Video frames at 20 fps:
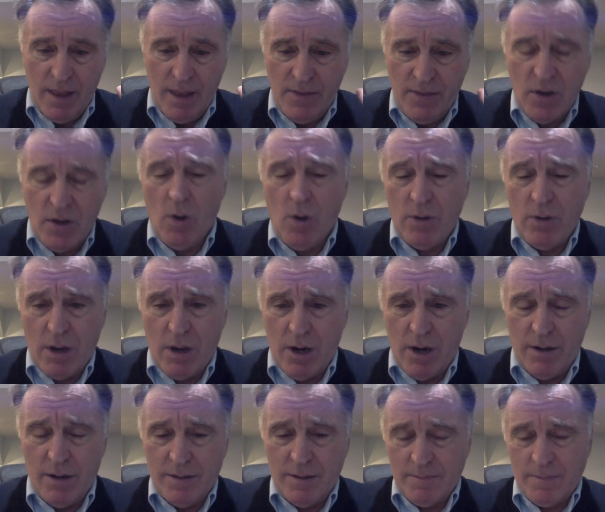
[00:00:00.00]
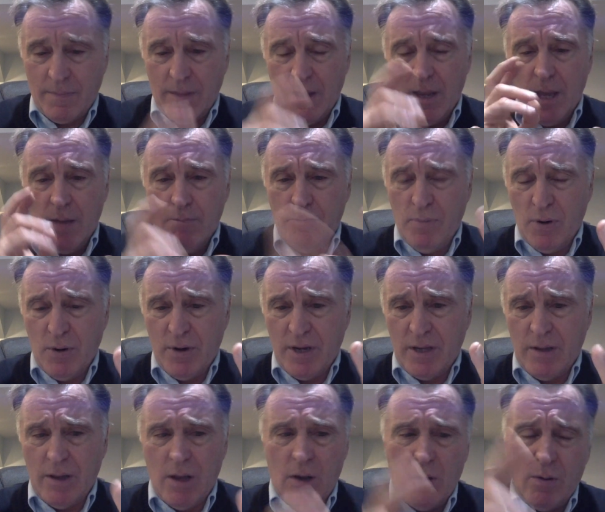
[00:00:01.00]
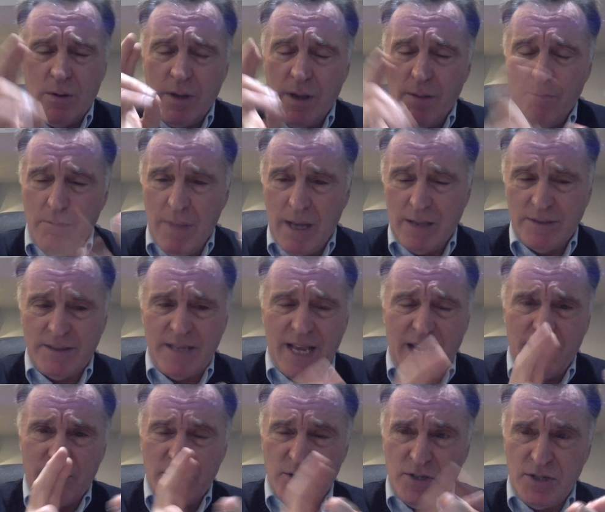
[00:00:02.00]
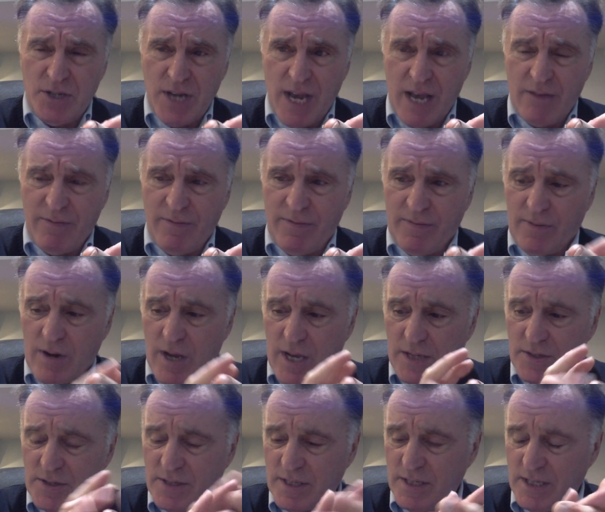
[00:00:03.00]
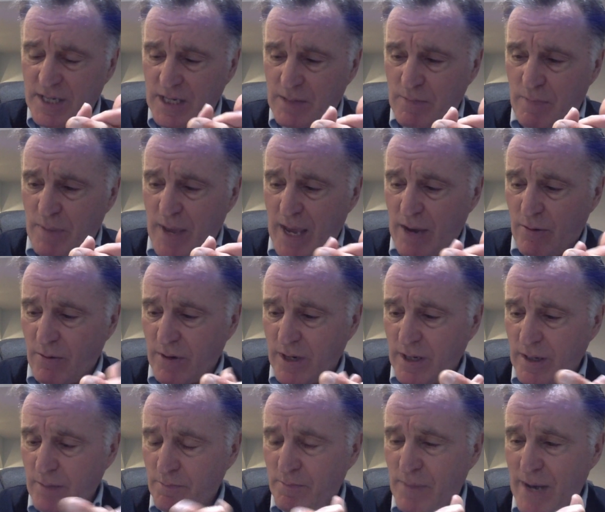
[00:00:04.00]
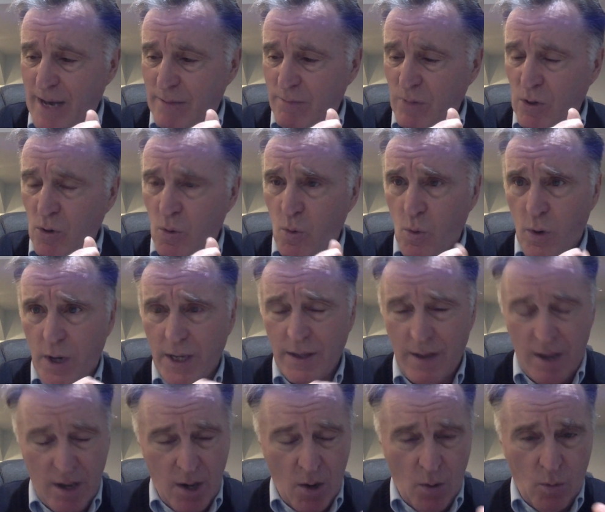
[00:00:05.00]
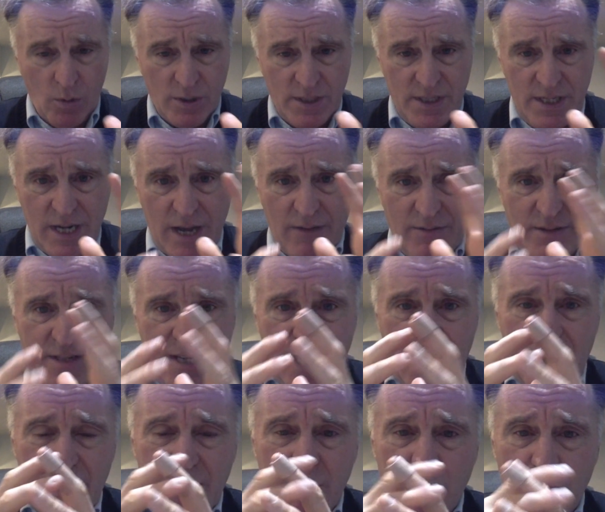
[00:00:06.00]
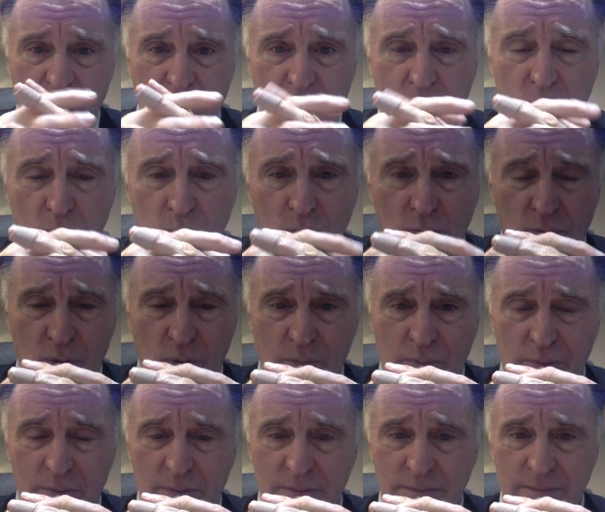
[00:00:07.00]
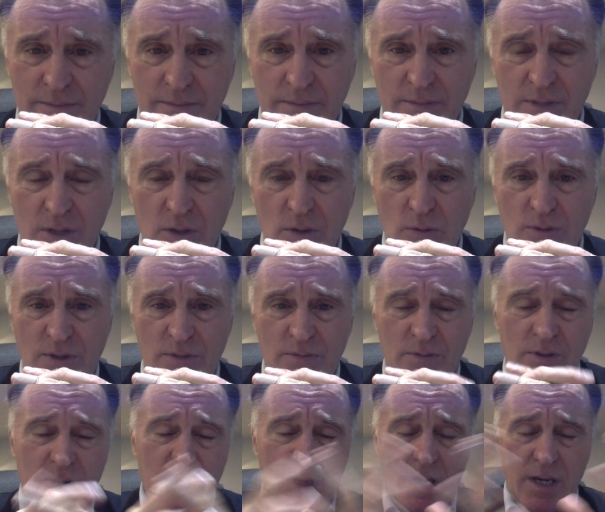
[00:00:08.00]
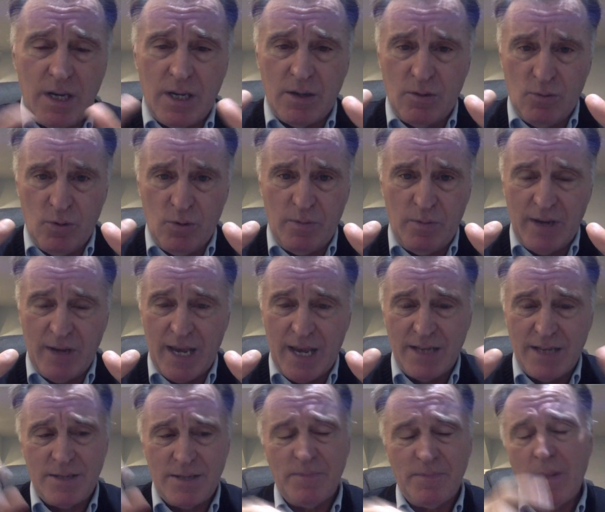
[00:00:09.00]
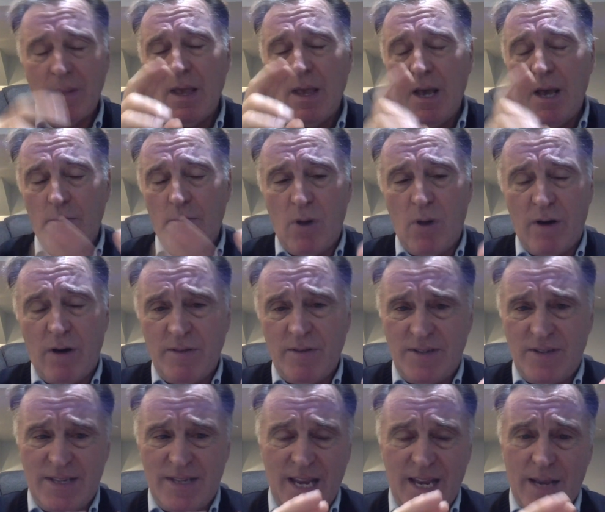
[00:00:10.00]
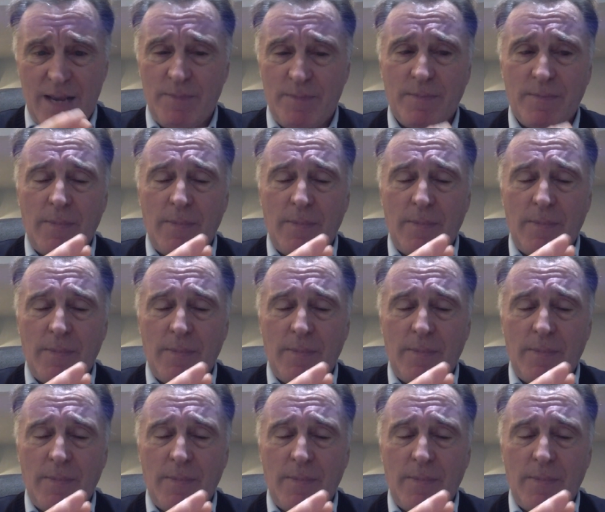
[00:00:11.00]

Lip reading: The old guard, Bernie Glow, Mel Davis, John Frosk, Dick Perry, Bob McCoy were dovetailing with the new group, the new group of guys, Marvin Stamm,